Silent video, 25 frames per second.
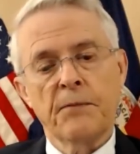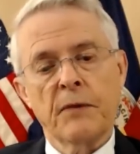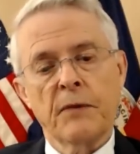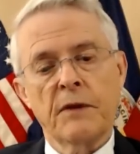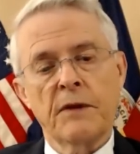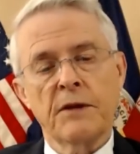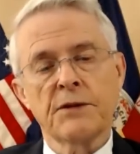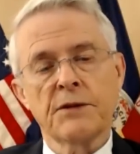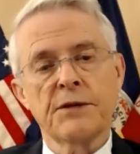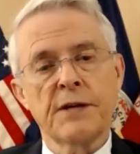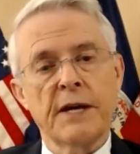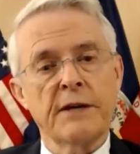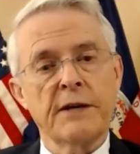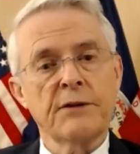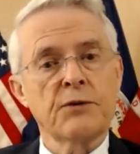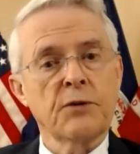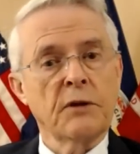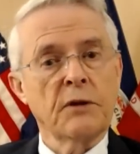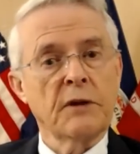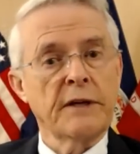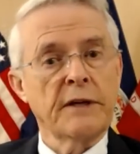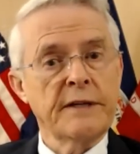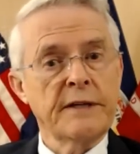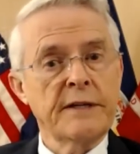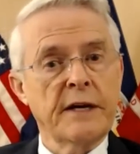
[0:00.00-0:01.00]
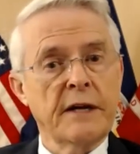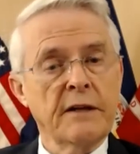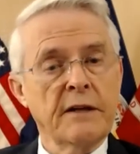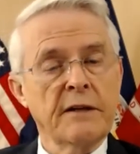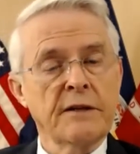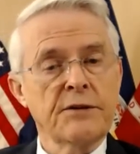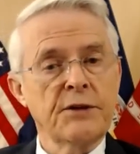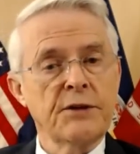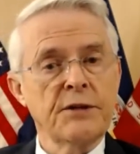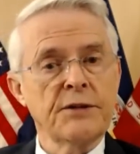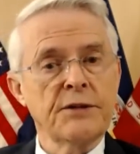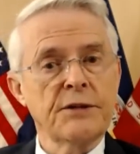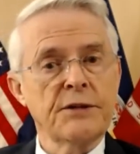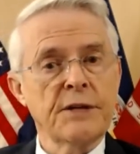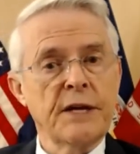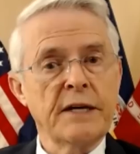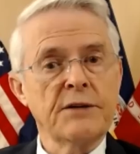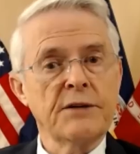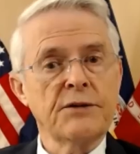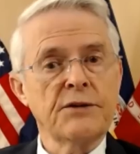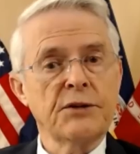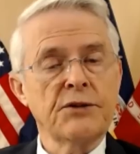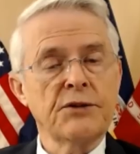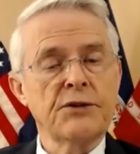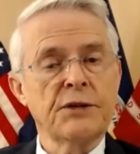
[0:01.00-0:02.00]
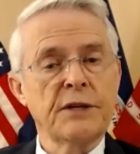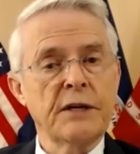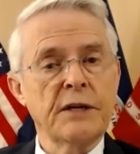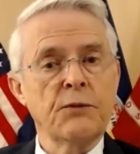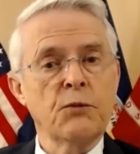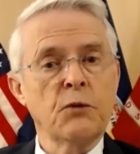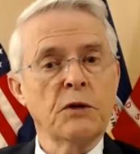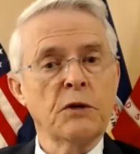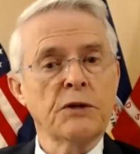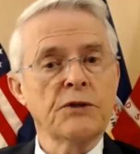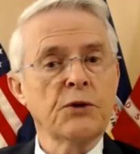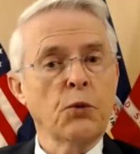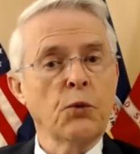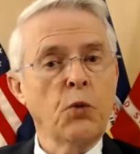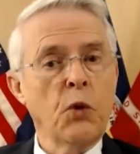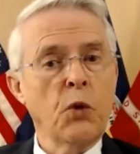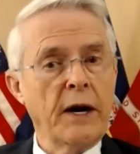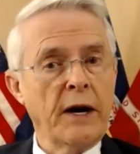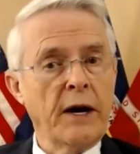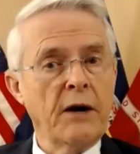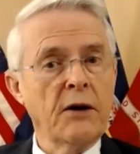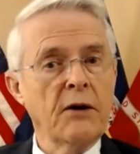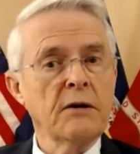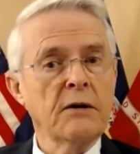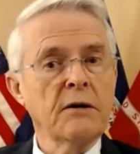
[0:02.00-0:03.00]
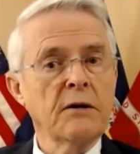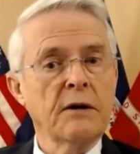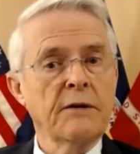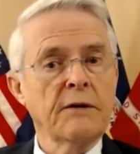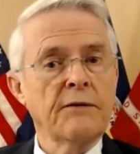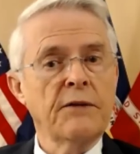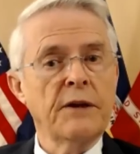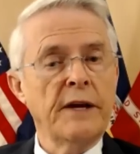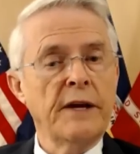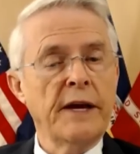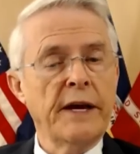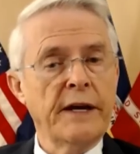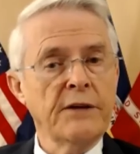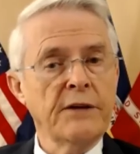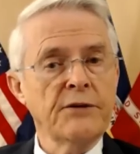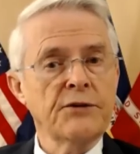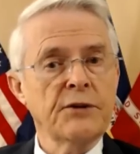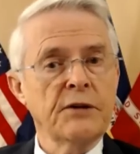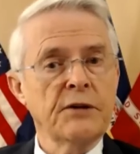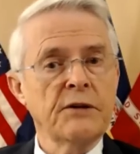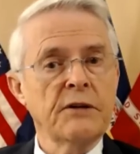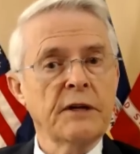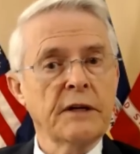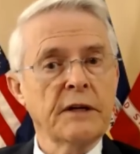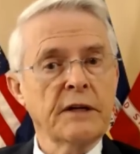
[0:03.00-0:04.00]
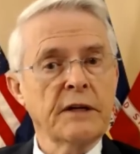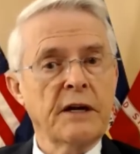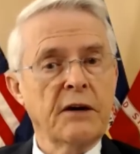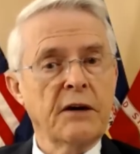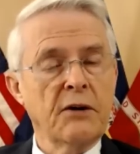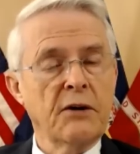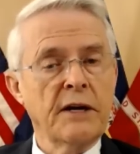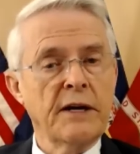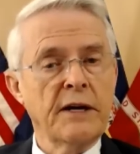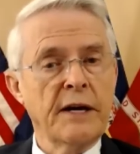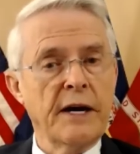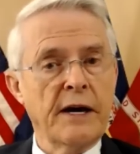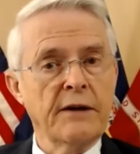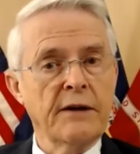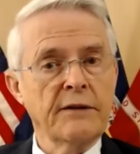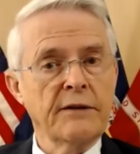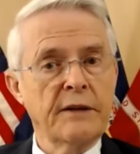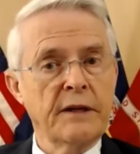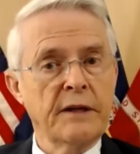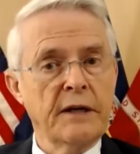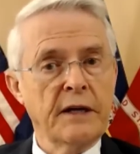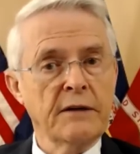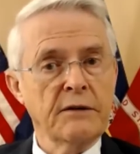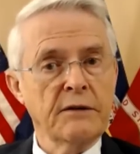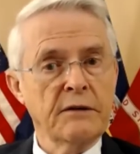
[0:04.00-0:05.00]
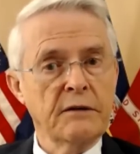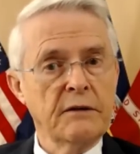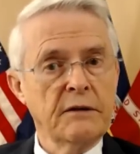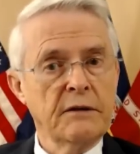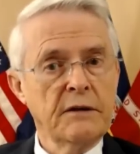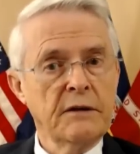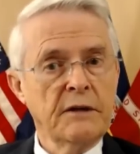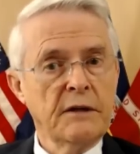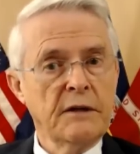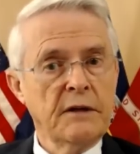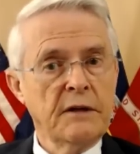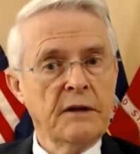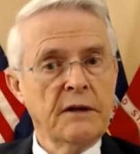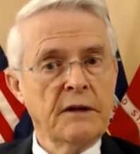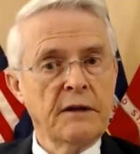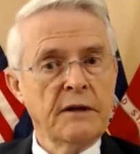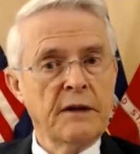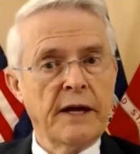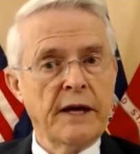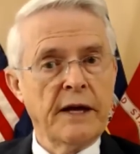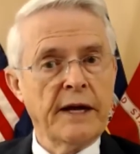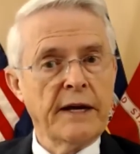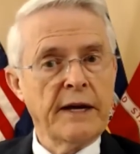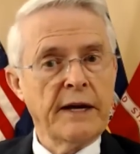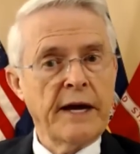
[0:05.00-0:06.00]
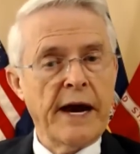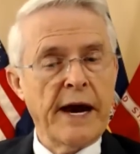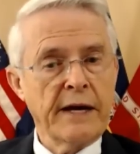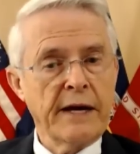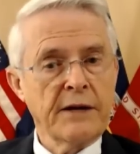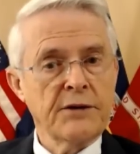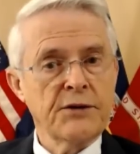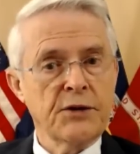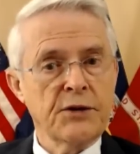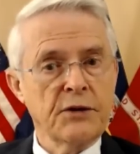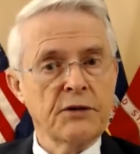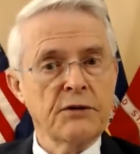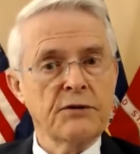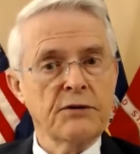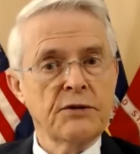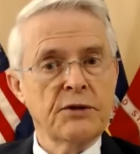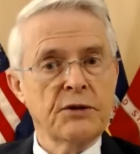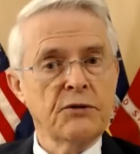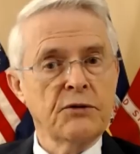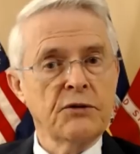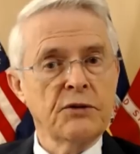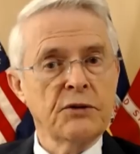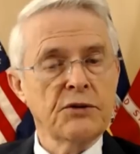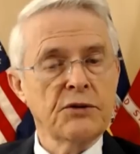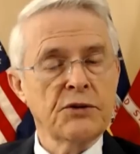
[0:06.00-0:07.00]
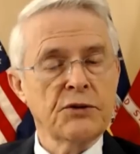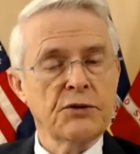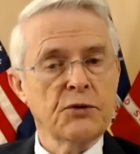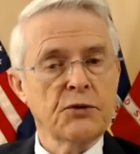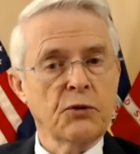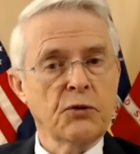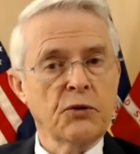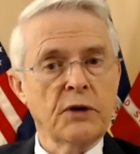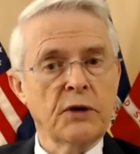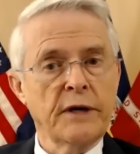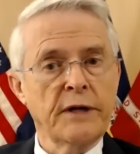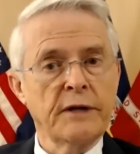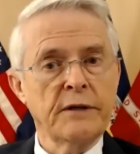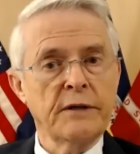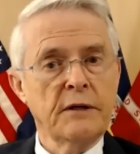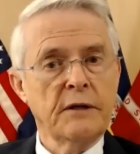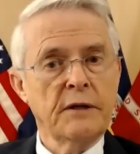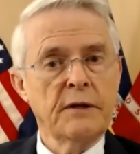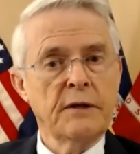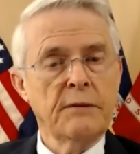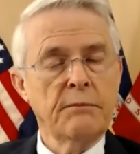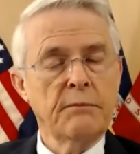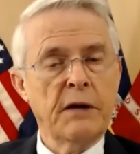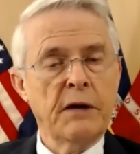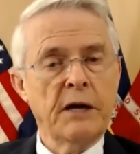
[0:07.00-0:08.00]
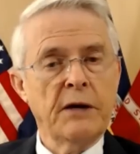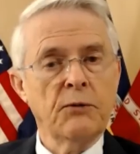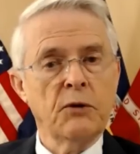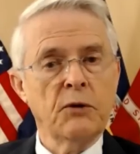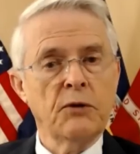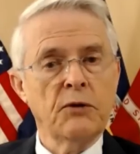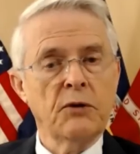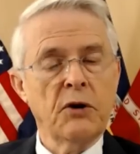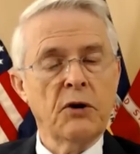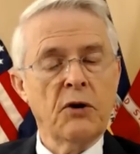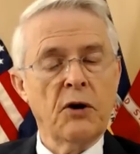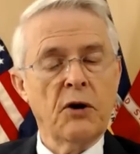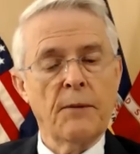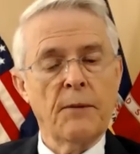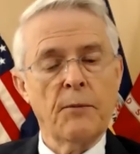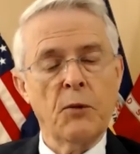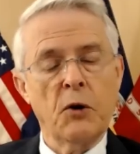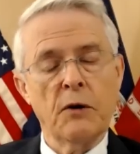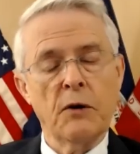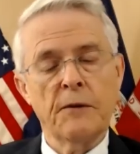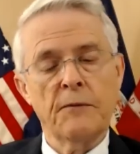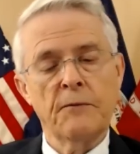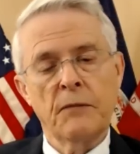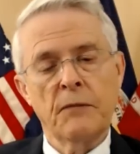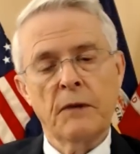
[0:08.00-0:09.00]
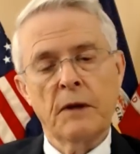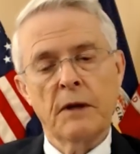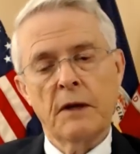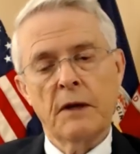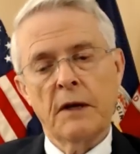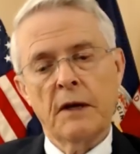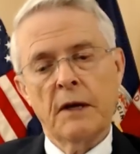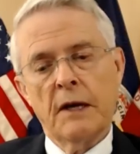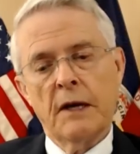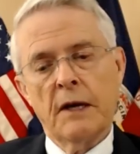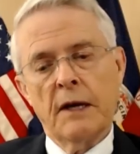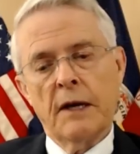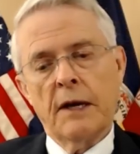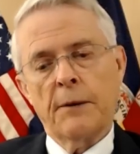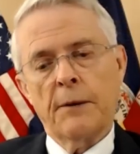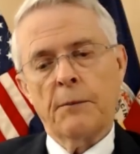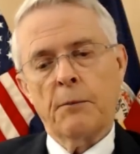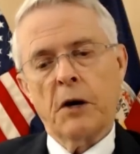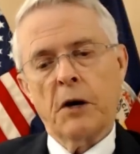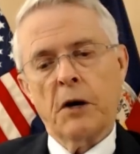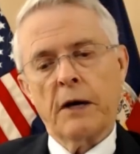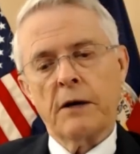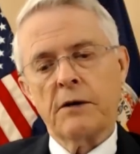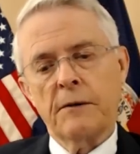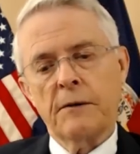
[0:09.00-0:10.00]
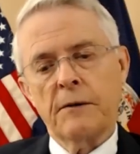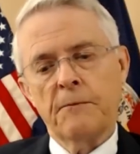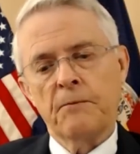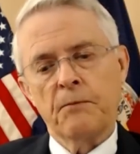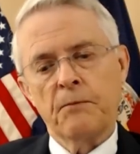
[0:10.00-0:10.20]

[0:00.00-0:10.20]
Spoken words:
the Central Intelligence Agency was aware of the nation that carried out that action to destroy Beirut Harbor. But